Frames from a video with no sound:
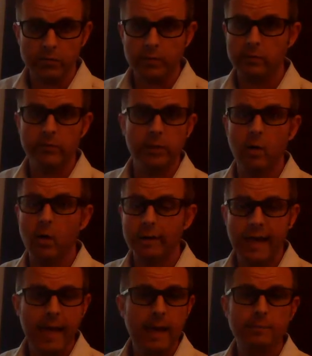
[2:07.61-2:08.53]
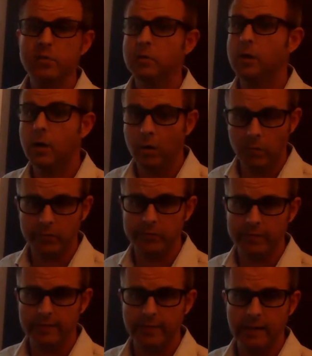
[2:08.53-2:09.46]
There's no gaps or holes
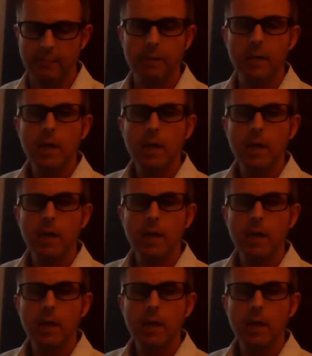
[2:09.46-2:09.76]
in them.